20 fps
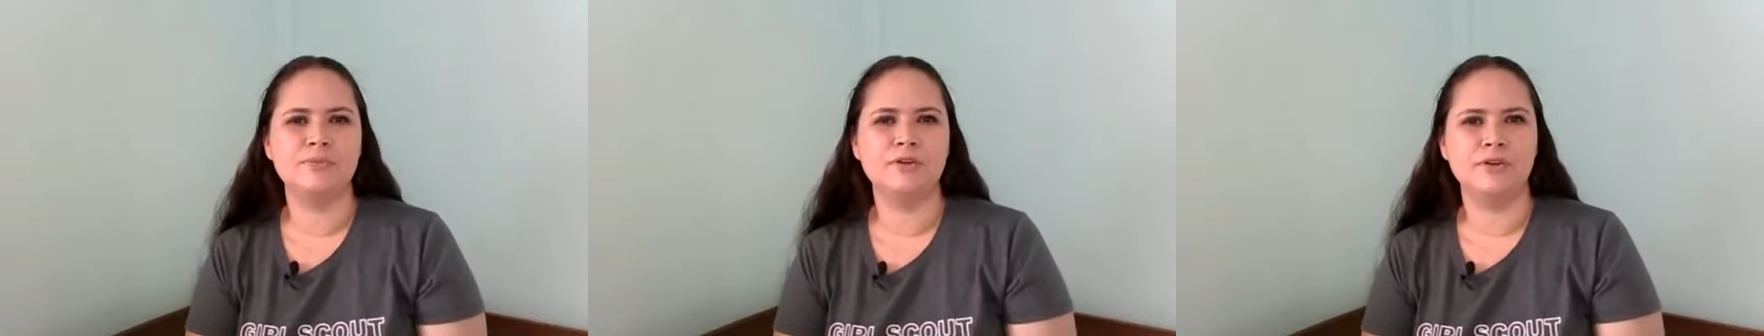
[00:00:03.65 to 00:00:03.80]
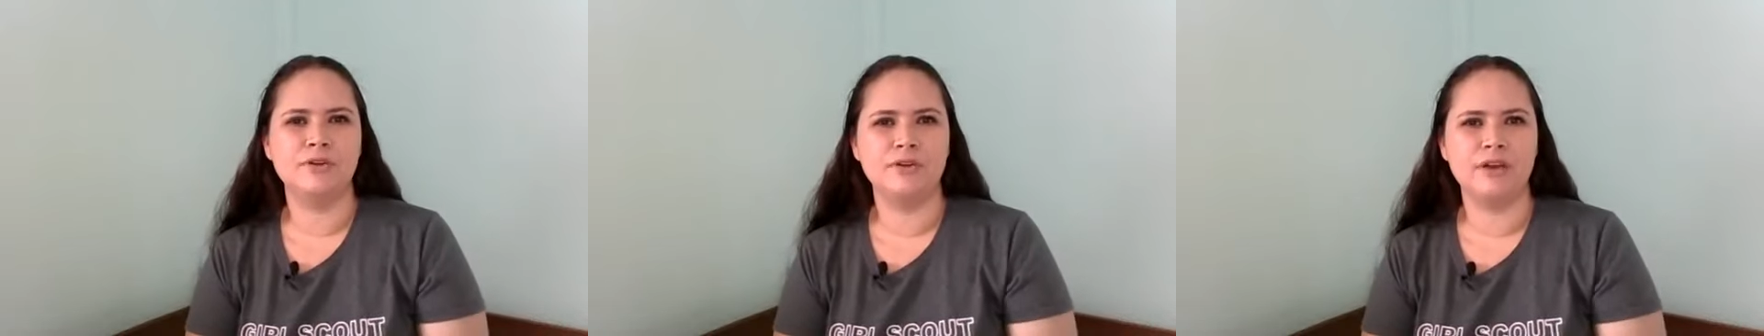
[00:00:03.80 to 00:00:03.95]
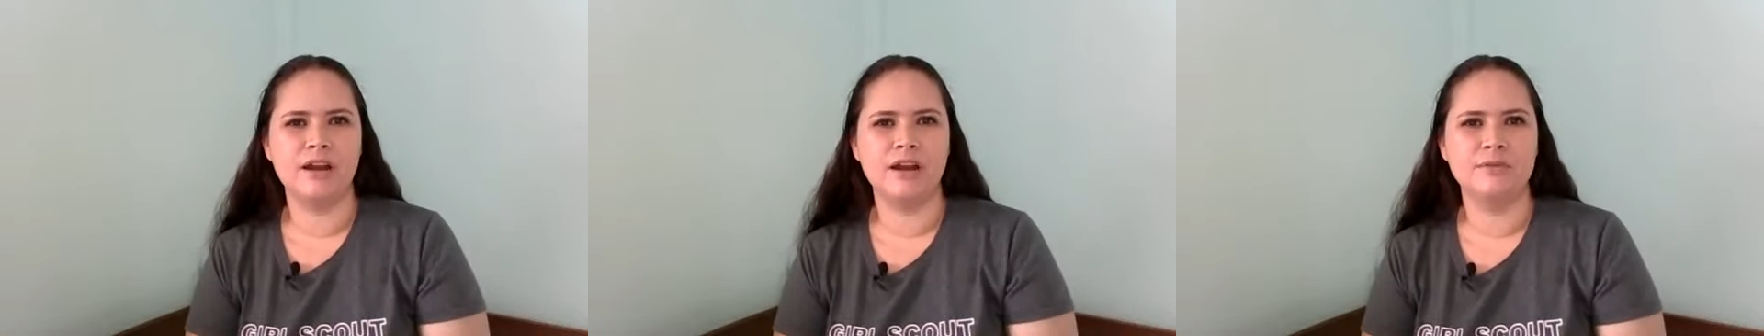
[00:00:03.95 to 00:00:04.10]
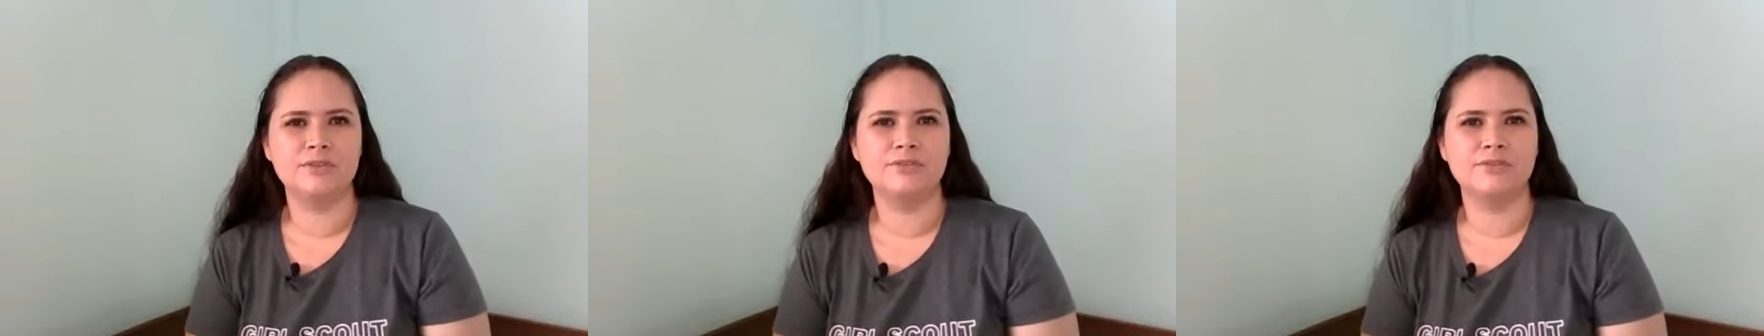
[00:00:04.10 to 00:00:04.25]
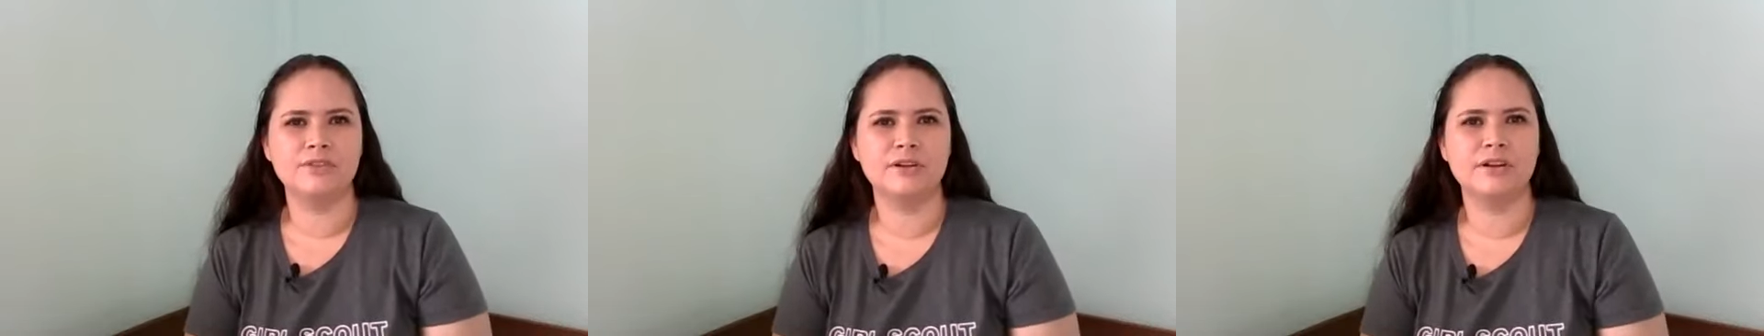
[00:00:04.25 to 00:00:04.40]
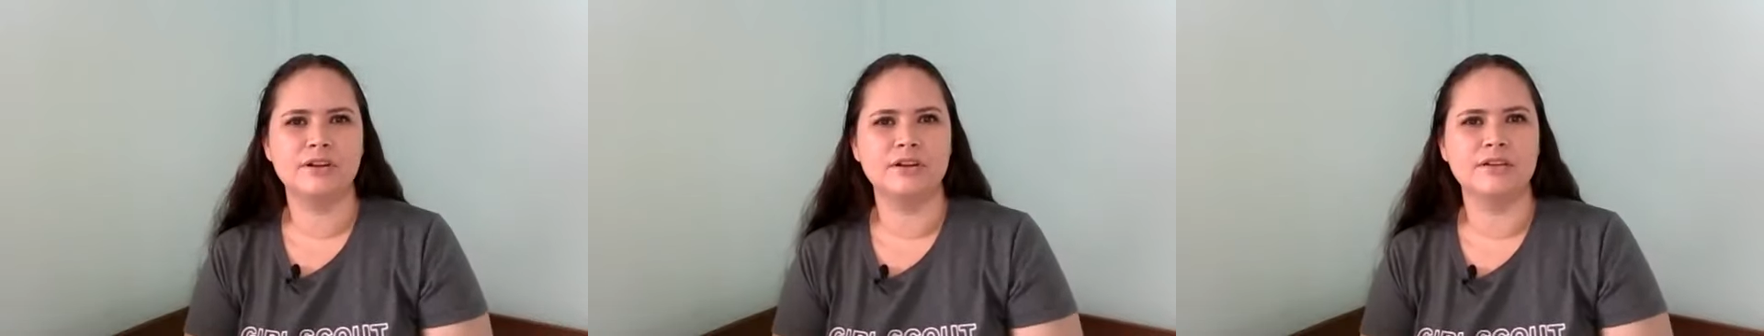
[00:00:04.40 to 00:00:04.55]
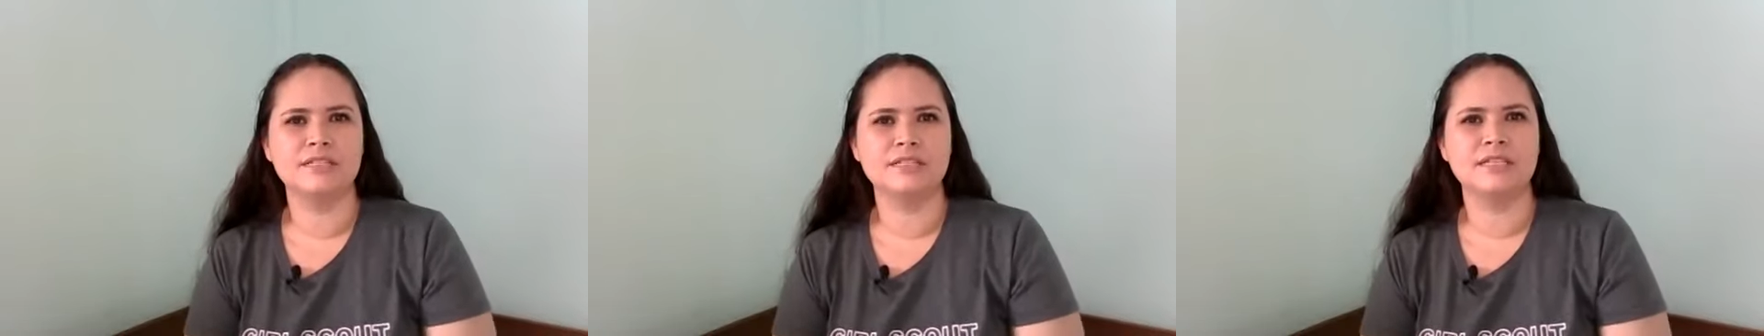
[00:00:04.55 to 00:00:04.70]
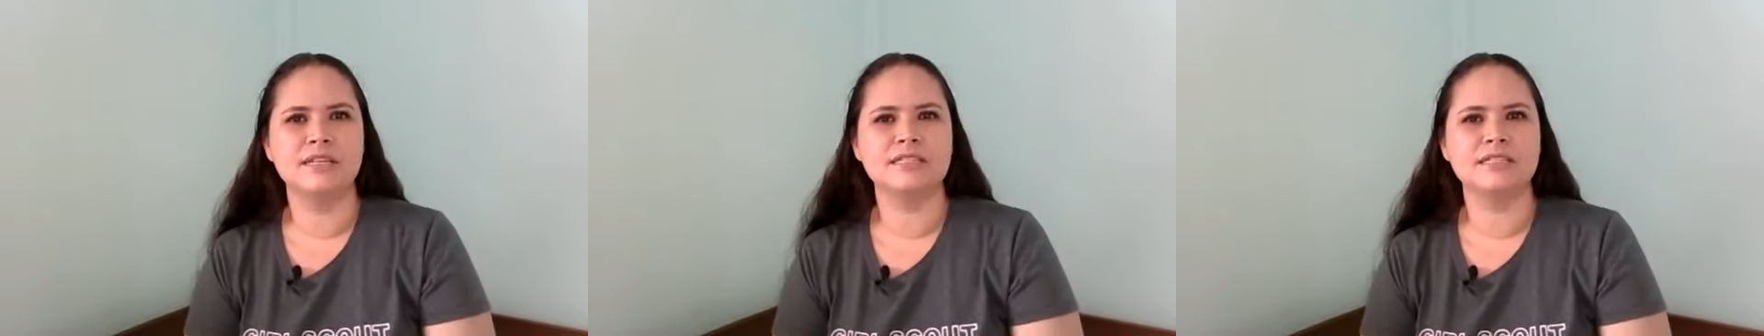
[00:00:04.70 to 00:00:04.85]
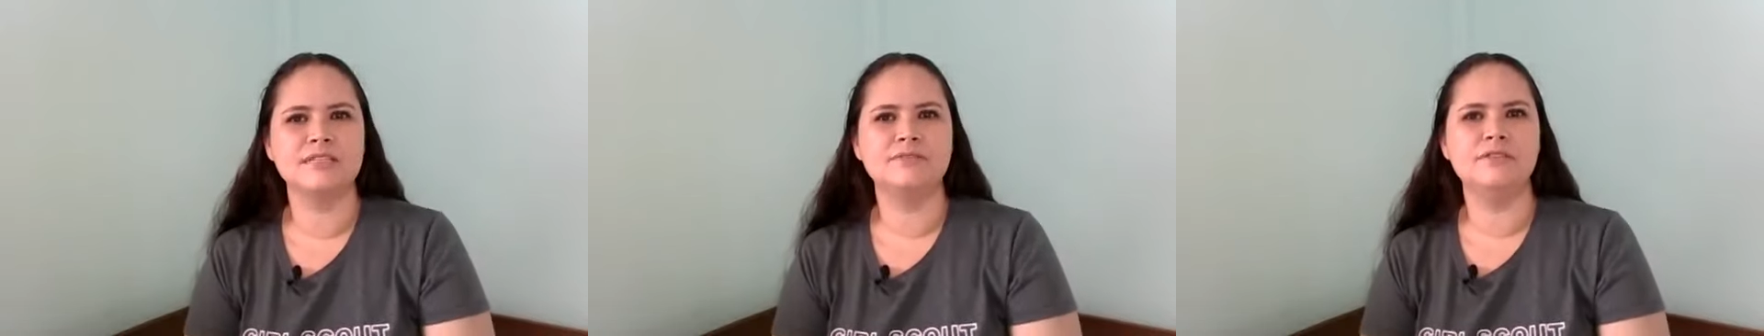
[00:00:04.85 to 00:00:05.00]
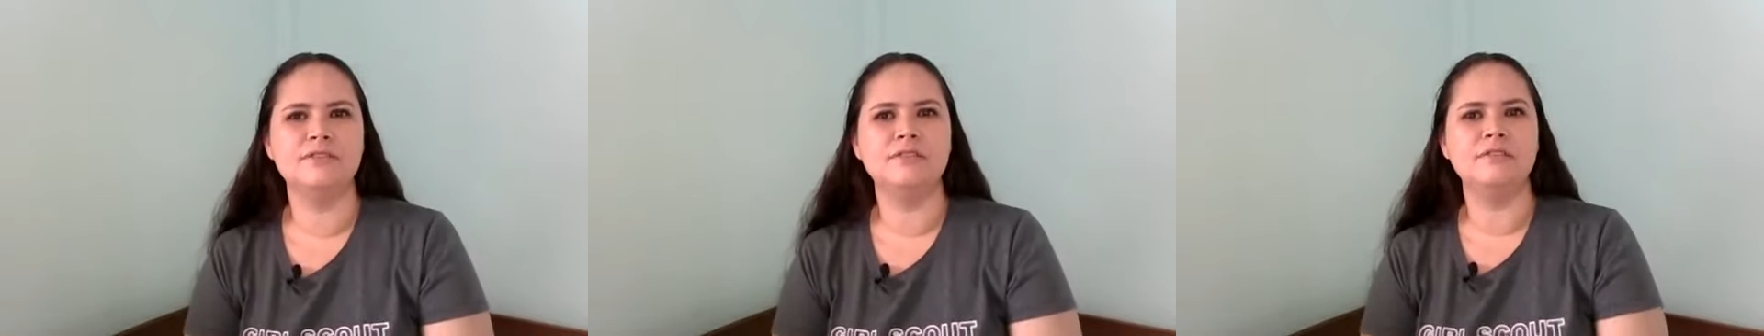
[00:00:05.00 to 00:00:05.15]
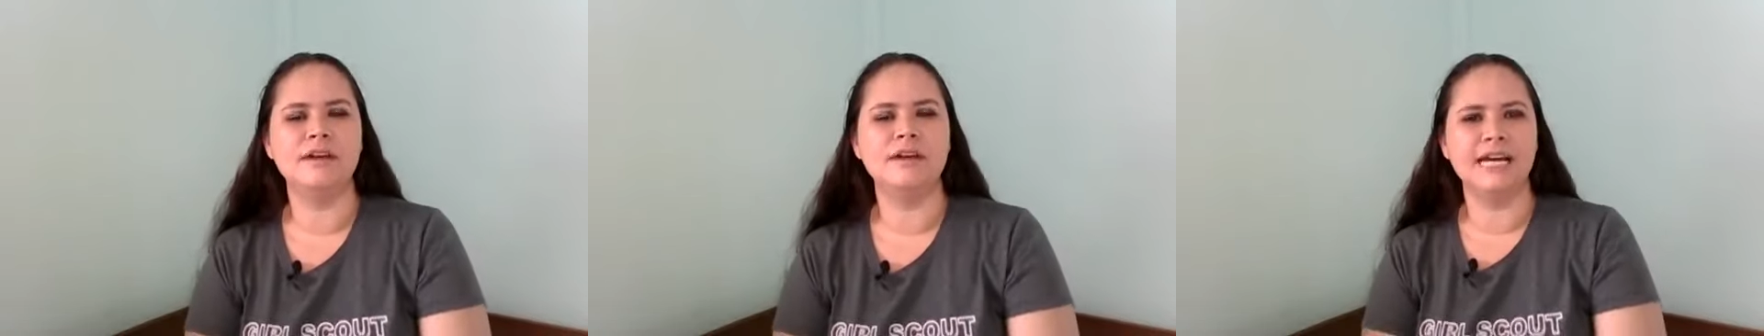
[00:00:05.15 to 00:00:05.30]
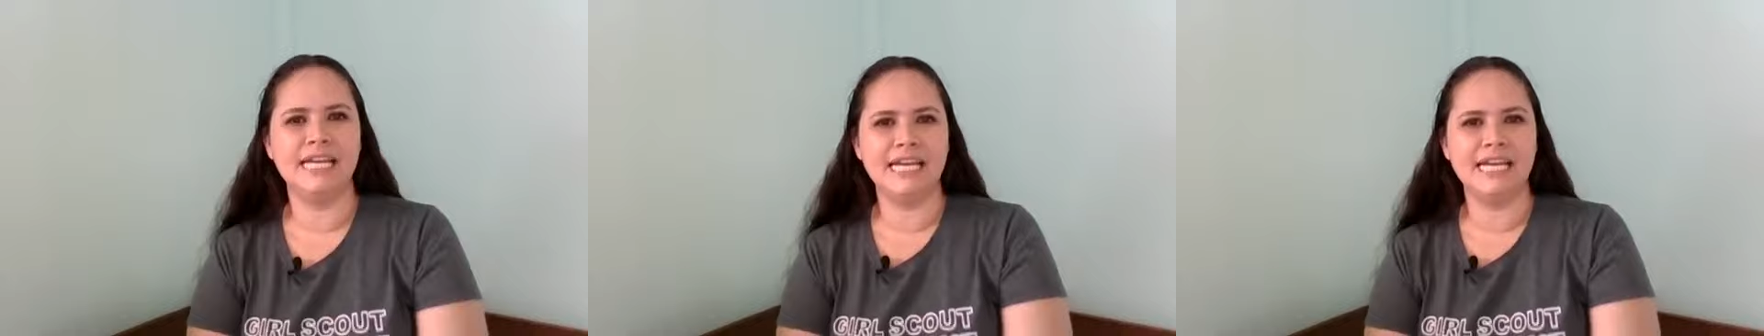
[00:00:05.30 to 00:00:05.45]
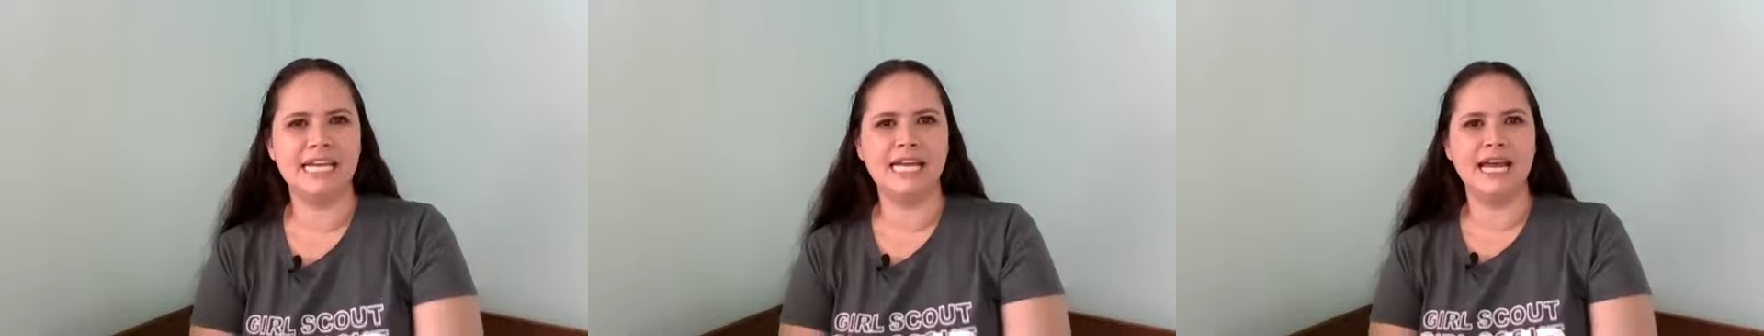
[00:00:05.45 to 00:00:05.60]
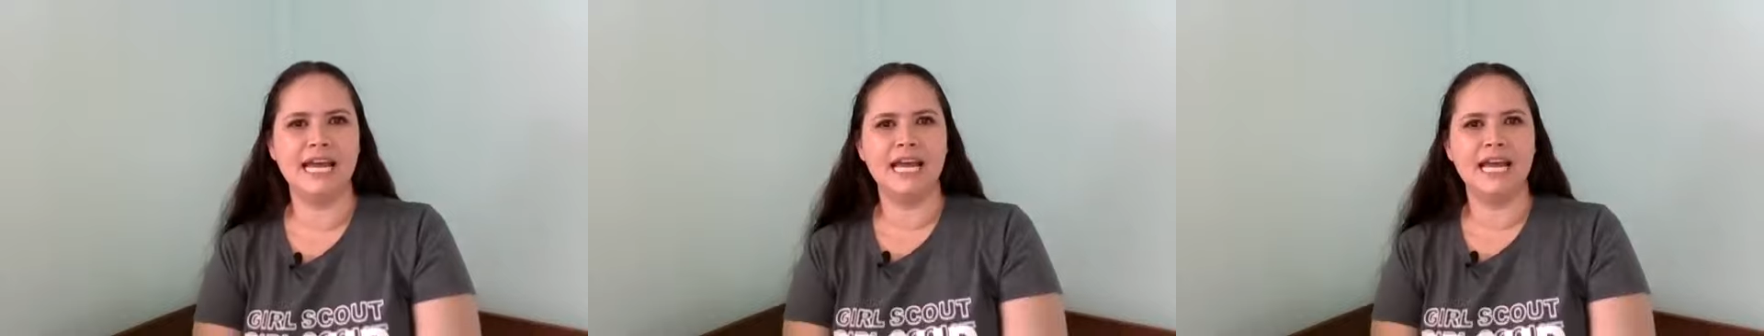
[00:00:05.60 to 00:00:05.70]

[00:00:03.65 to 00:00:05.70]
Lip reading: Programs for Girl Scouts of Hawaii,